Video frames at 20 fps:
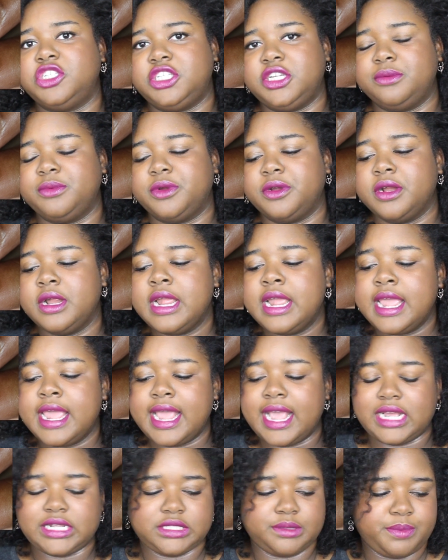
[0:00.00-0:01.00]
shimmer
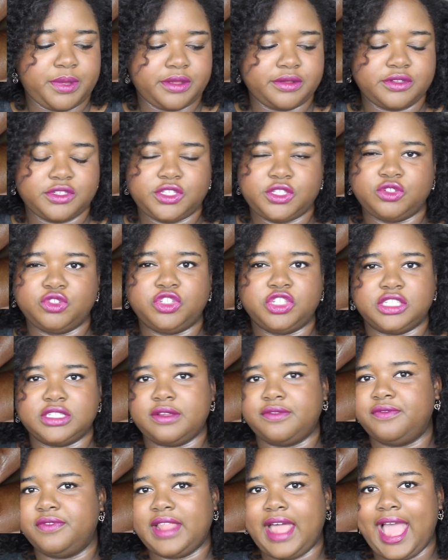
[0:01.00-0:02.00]
as opposed to just
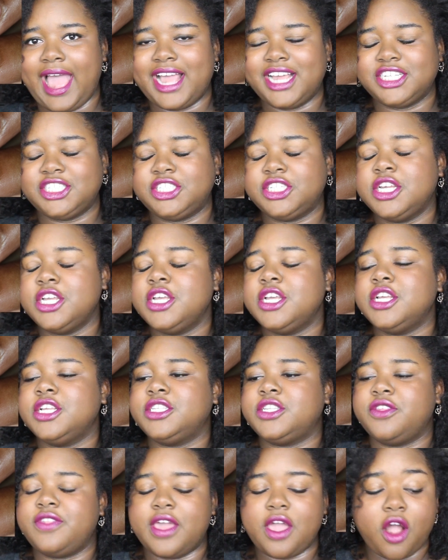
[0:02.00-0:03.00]
a flash.
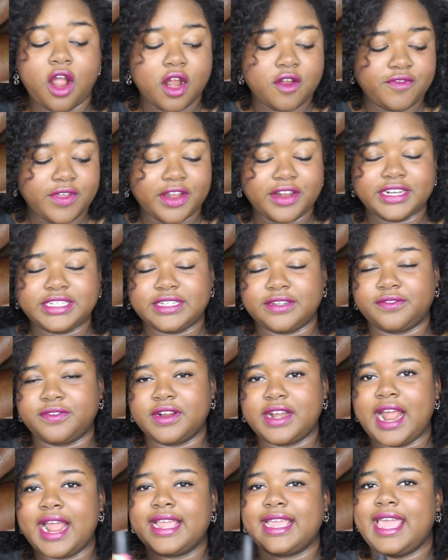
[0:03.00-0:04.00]
So they are very
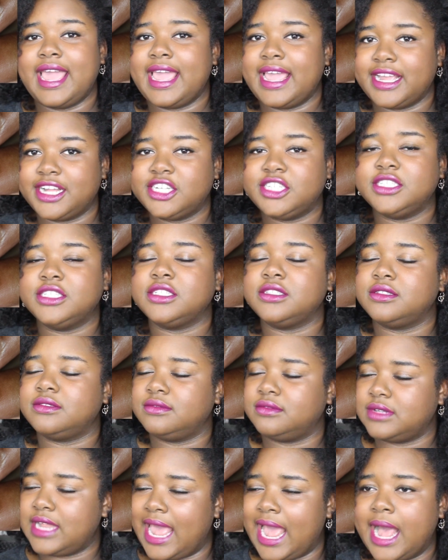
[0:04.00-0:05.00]
different. I can
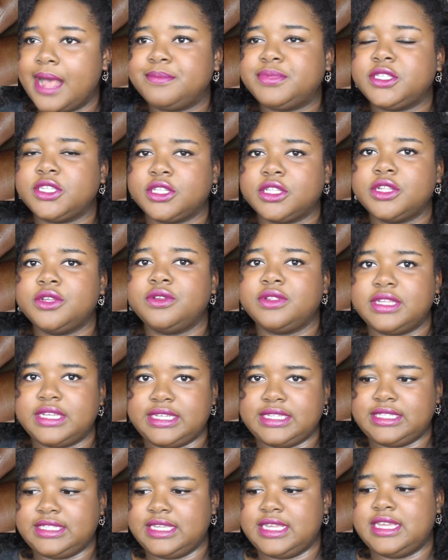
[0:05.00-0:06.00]

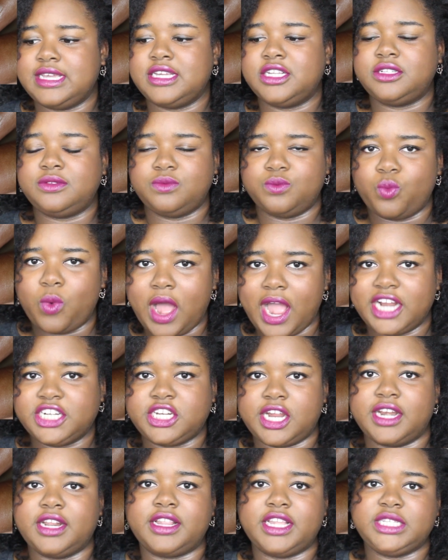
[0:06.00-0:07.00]
absolutely see why
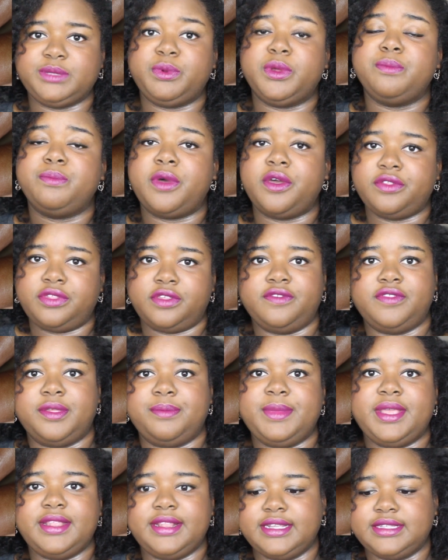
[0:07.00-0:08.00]
China Glaze put both of
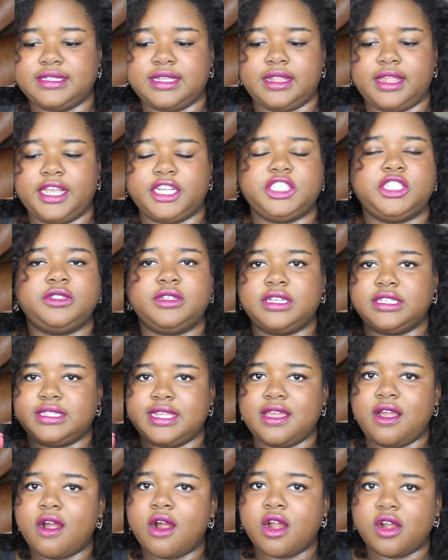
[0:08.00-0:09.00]
them in this collection because
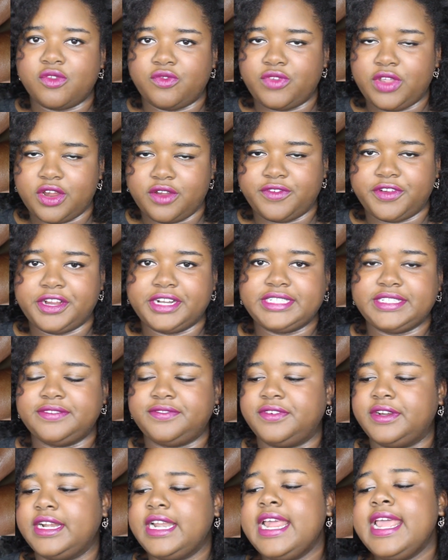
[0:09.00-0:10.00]
they are very, very
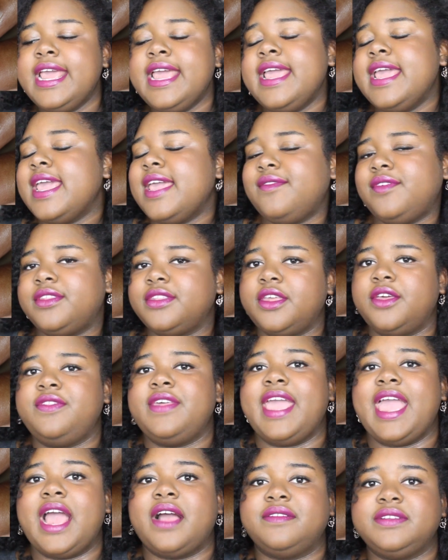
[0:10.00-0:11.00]
different, even though
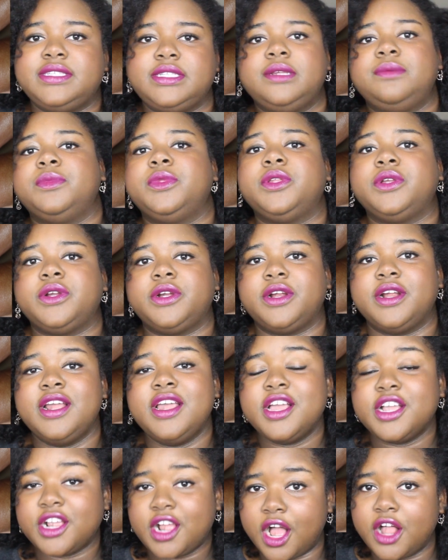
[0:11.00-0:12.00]
they have similar
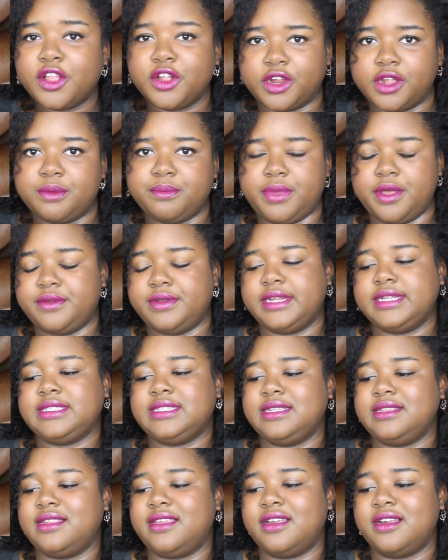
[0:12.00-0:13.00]
color components
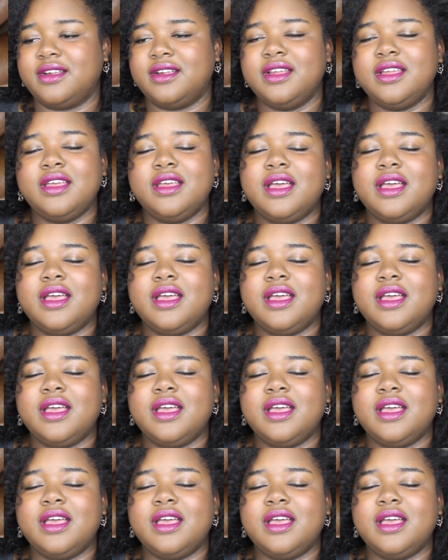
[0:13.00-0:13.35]
in there.